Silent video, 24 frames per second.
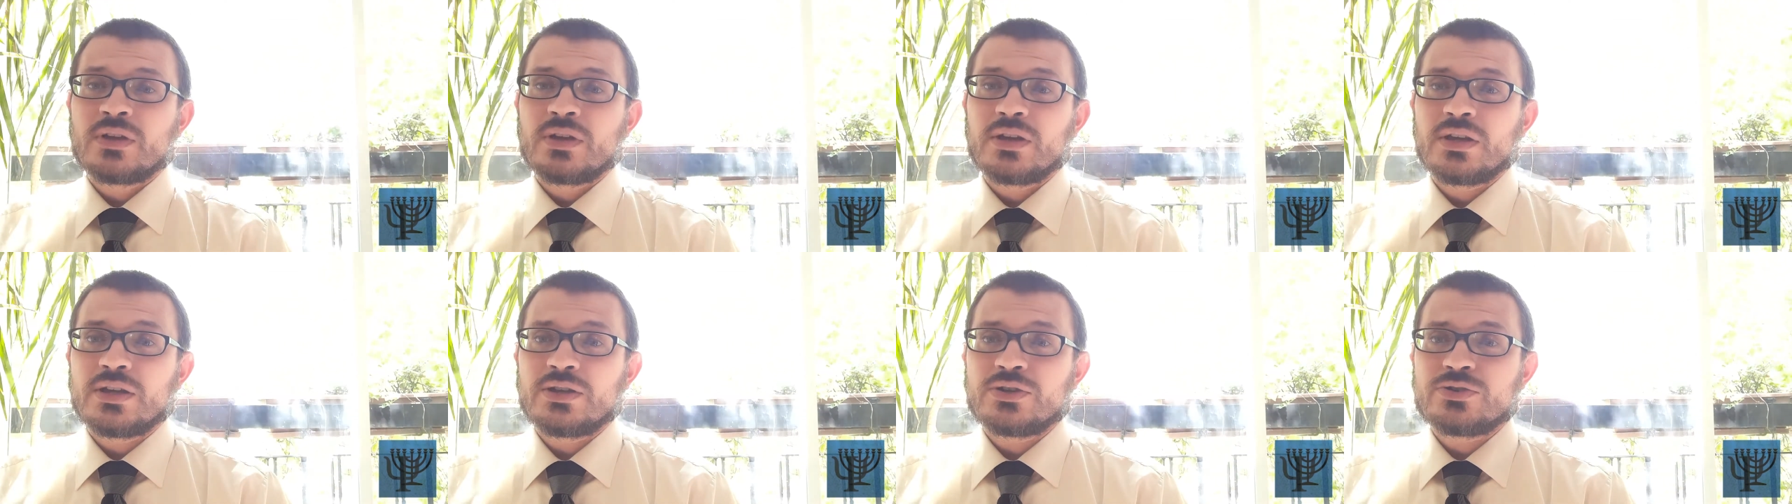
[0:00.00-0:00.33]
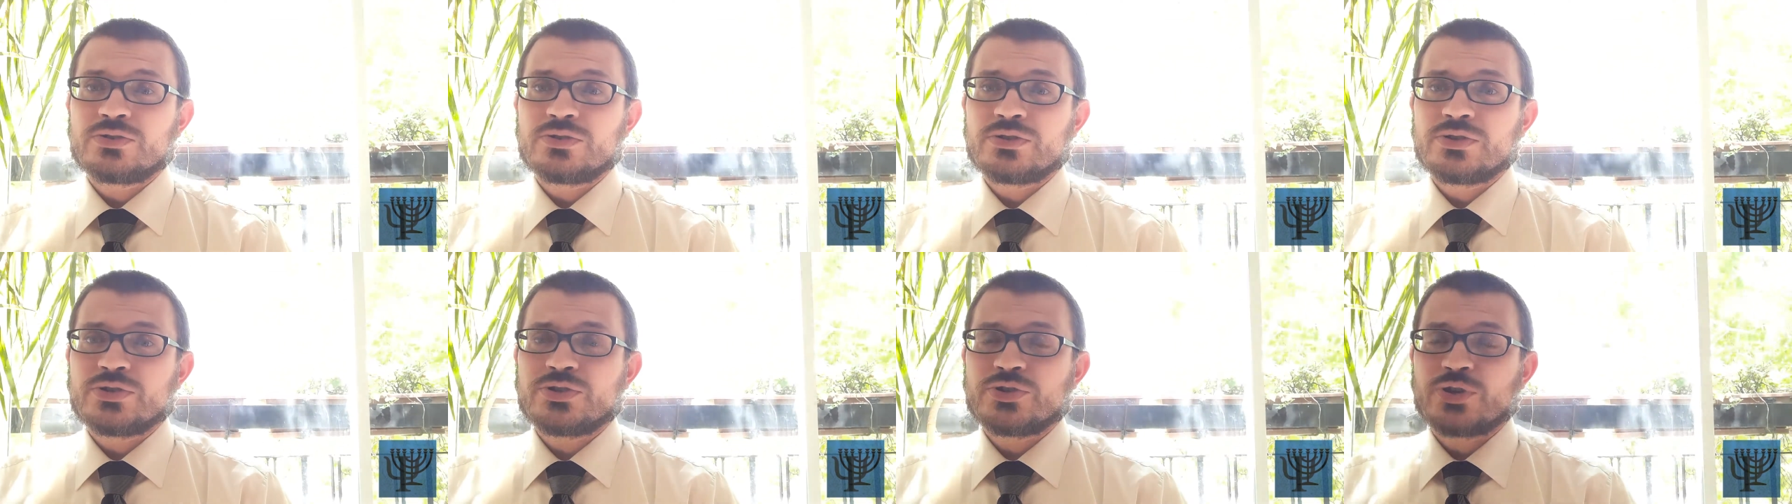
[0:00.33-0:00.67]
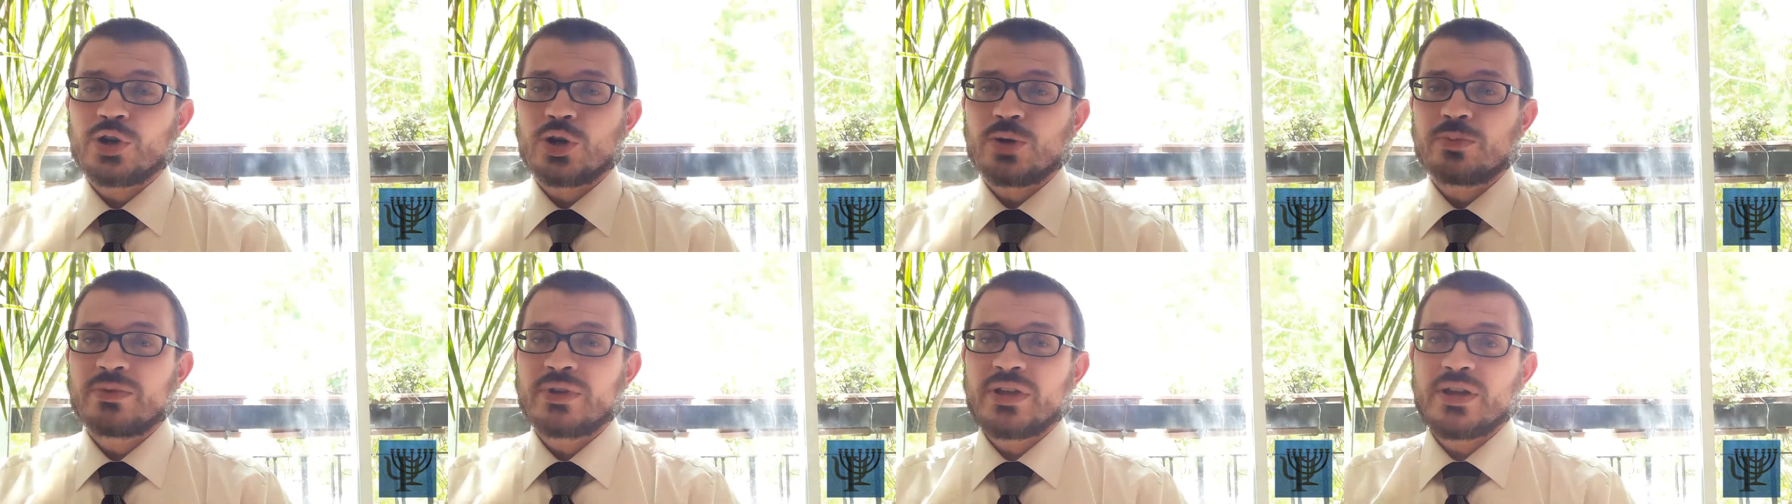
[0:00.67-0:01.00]
in
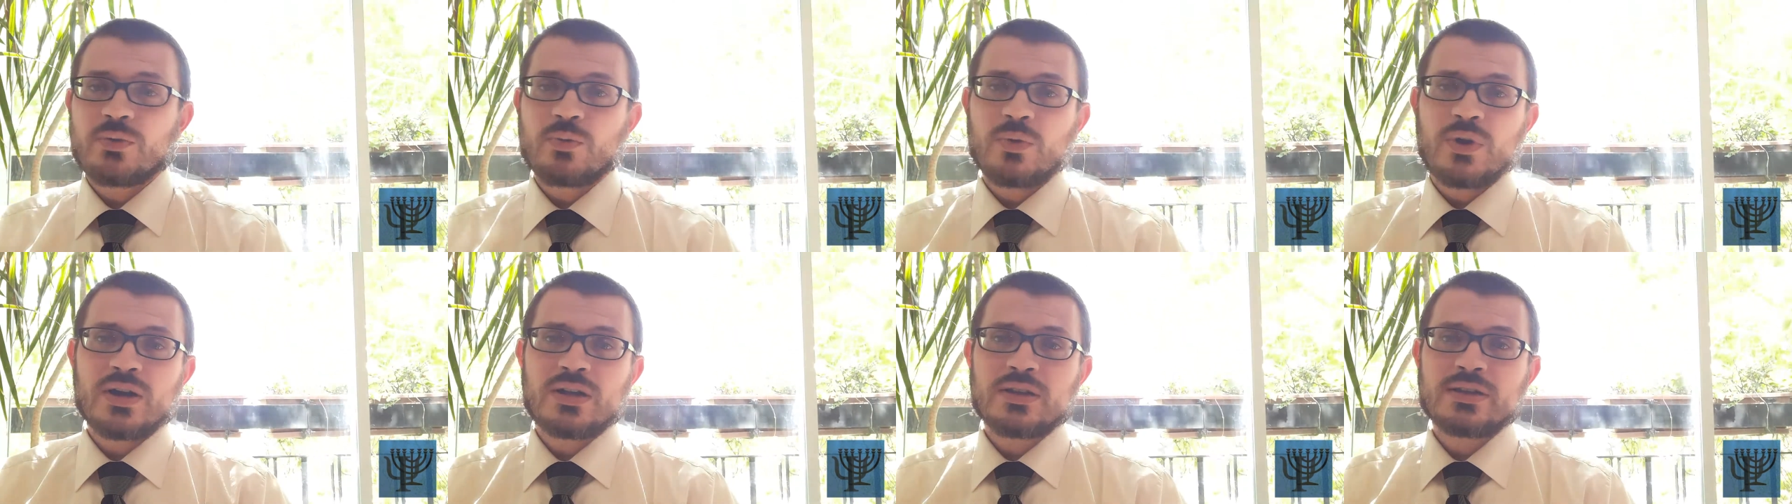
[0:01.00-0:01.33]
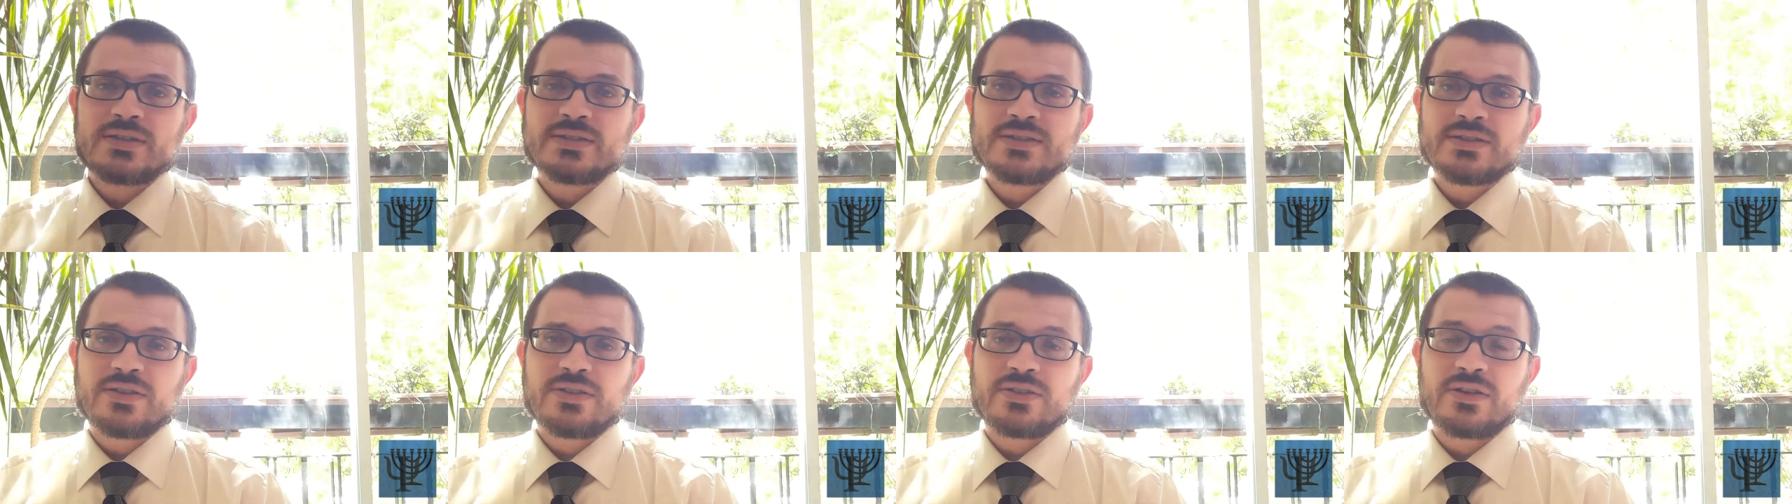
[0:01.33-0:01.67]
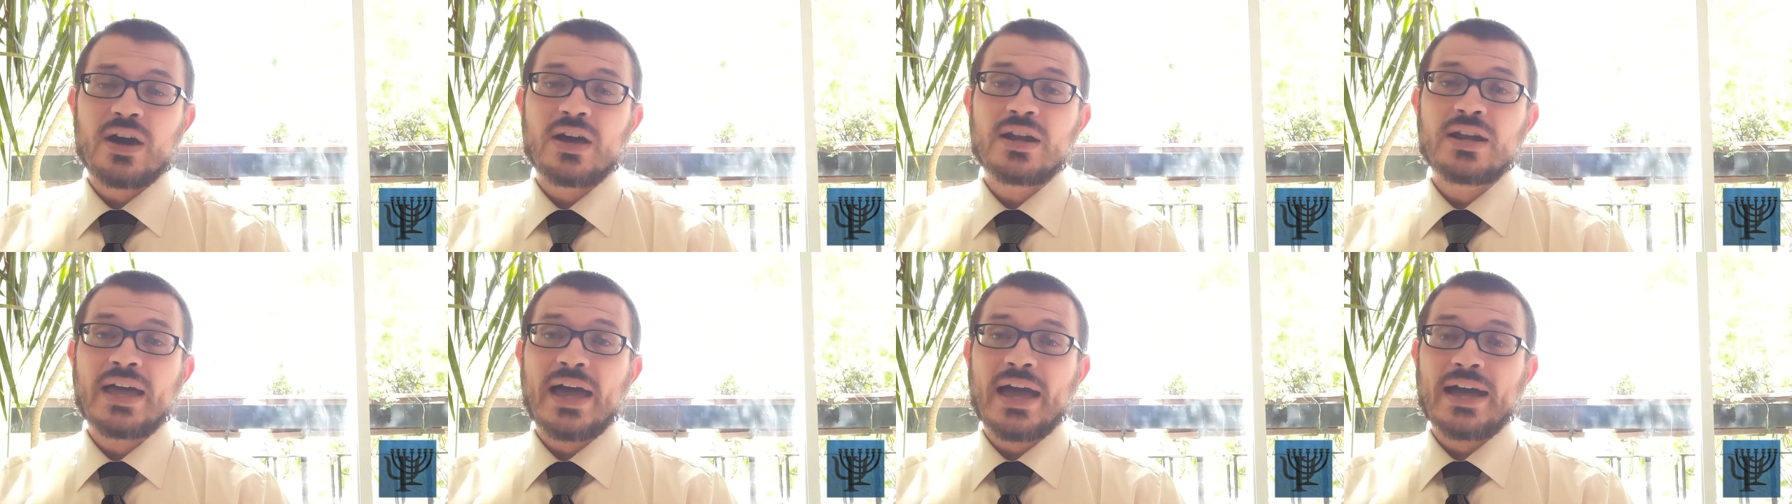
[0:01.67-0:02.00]
determining, well, is a
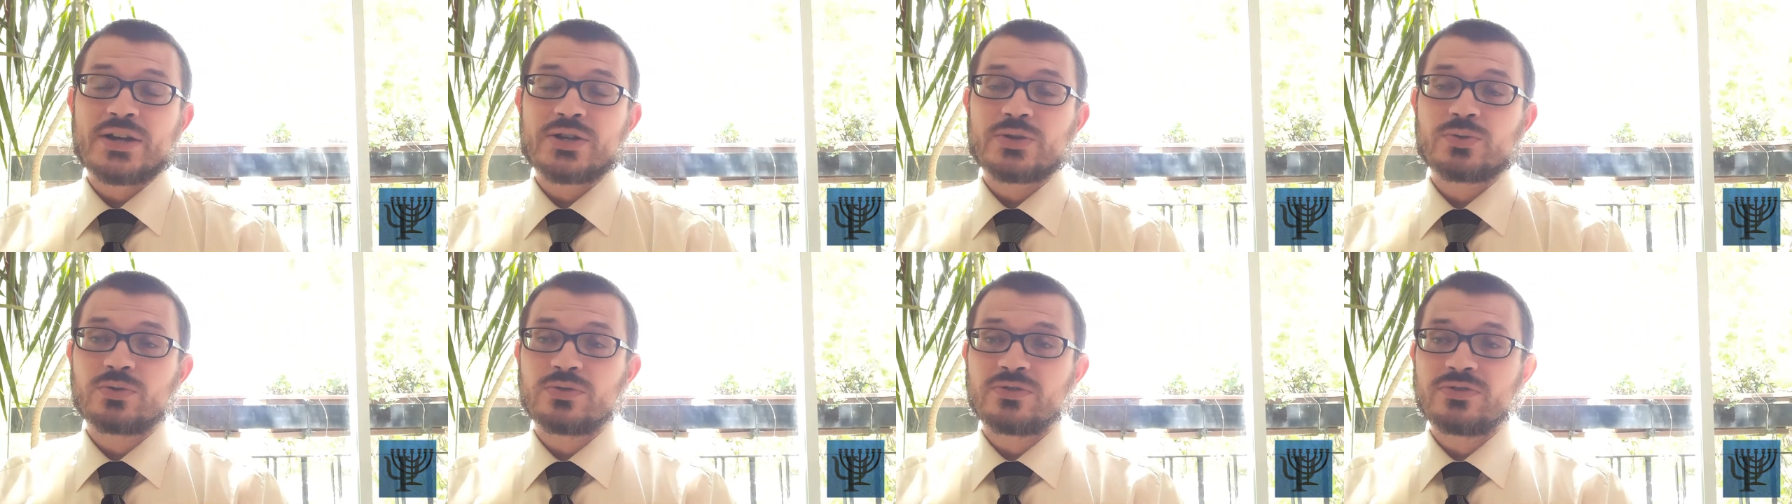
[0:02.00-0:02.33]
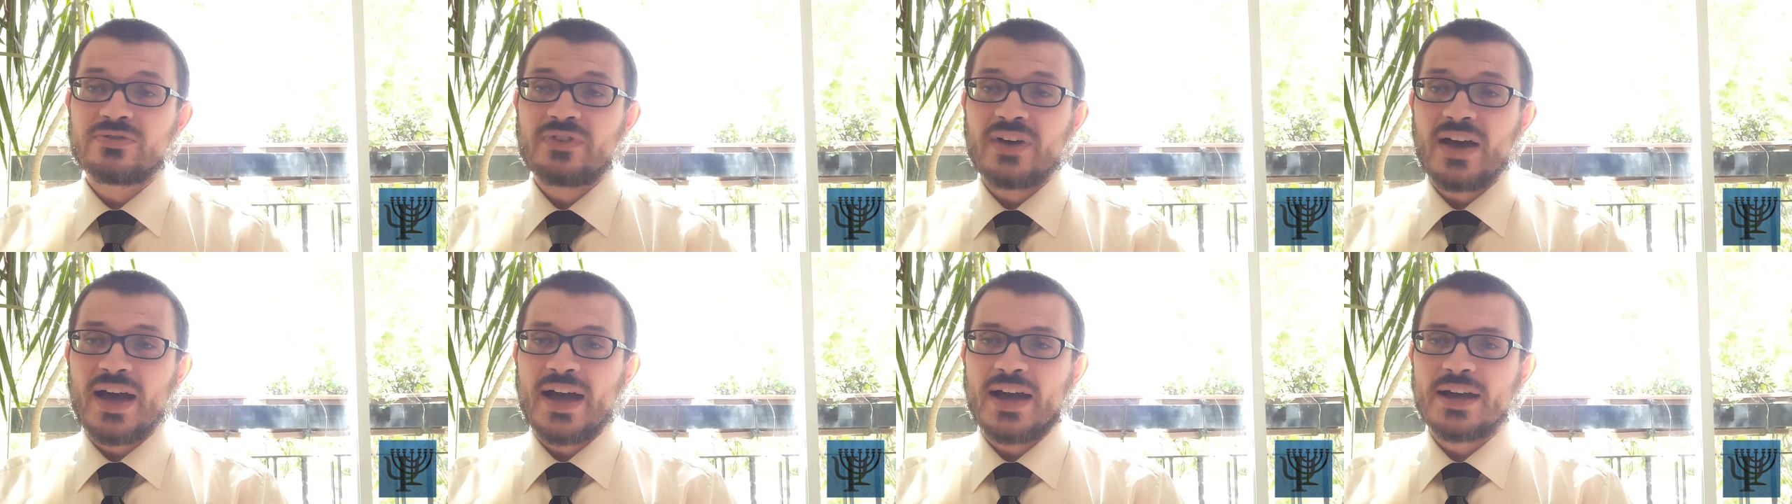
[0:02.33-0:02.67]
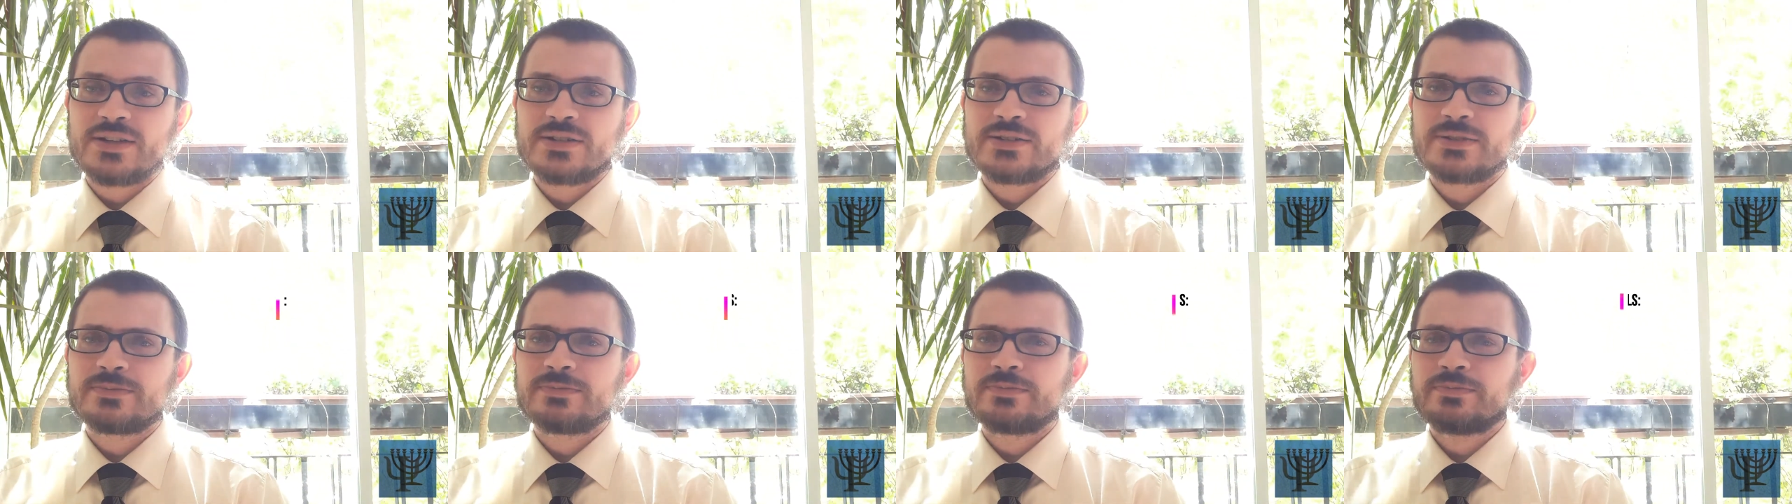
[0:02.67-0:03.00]
thought an actual
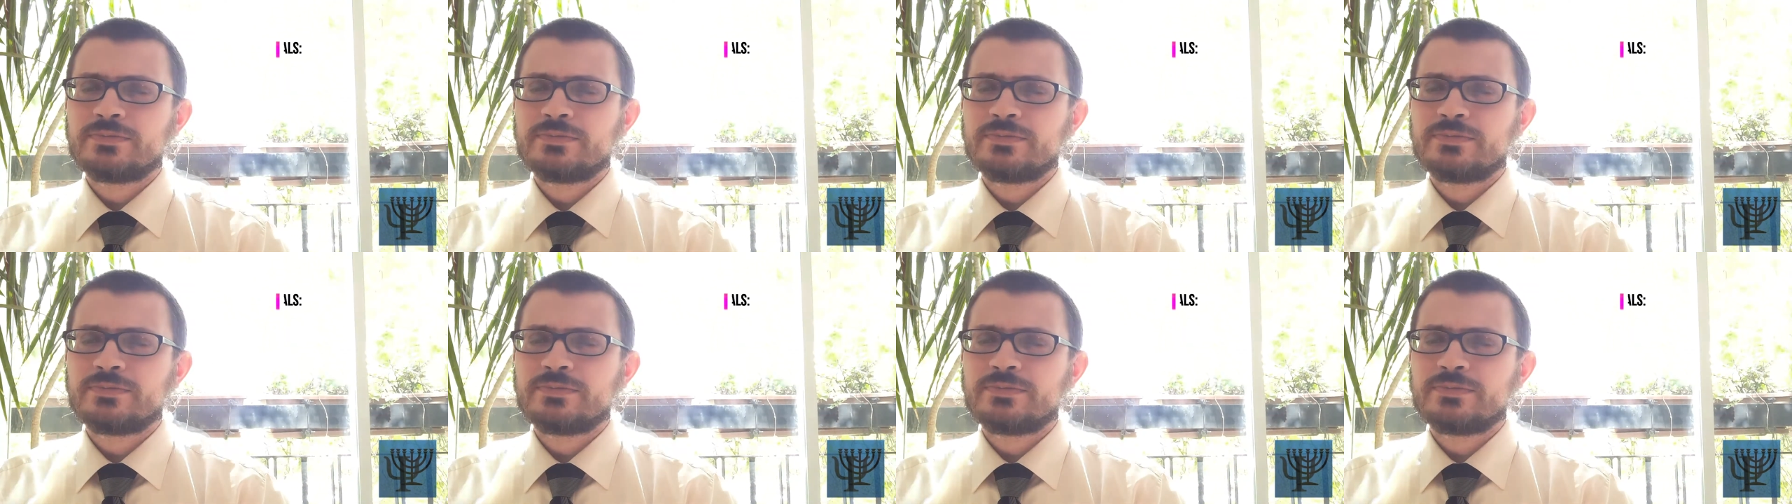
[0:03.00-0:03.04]
fact?